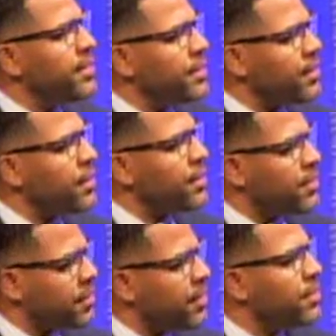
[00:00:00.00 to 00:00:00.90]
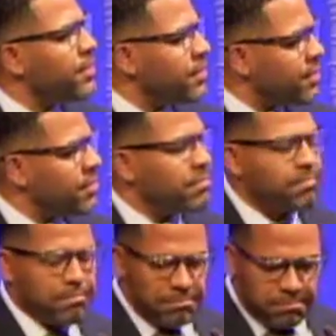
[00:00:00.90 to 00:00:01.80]
But she said to these young
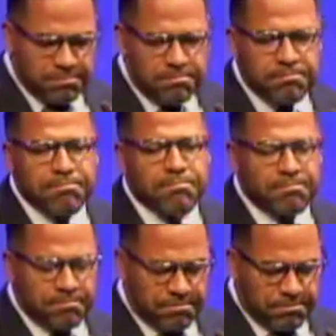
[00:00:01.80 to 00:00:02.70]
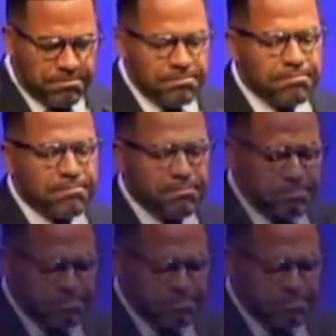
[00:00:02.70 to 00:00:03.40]
people, what you've got to do is what I